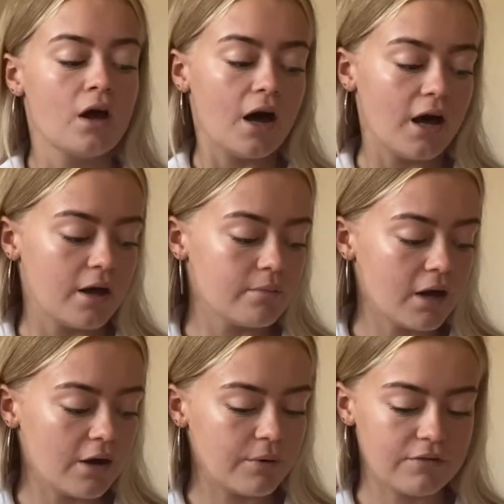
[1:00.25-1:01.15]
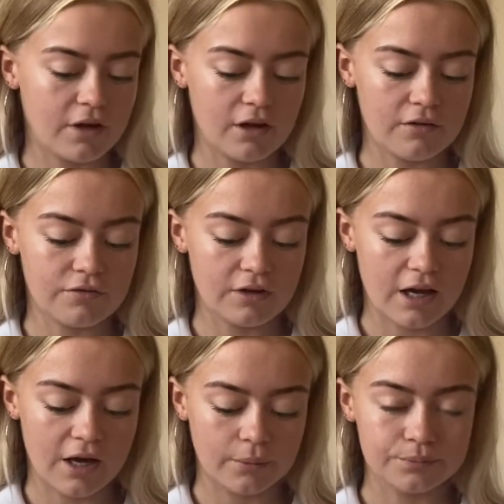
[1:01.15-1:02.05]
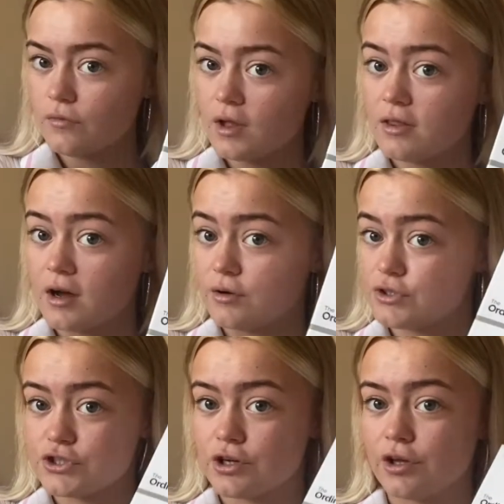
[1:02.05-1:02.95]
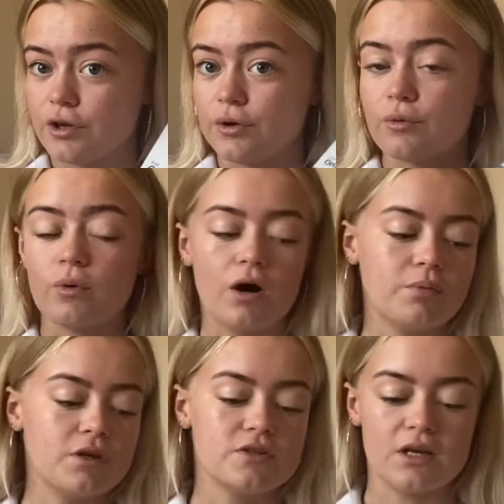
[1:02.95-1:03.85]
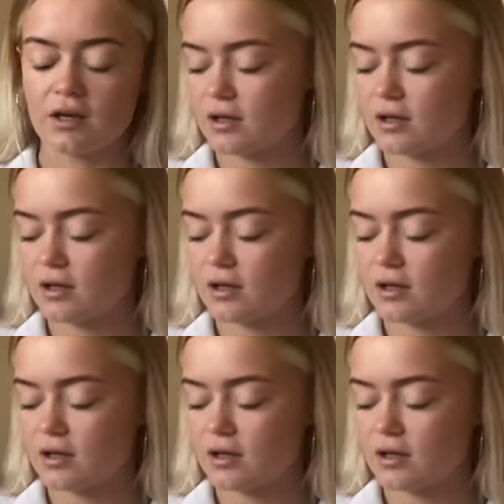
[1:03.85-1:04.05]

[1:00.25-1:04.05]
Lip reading: However, for now, I'll just show you what I'll be using.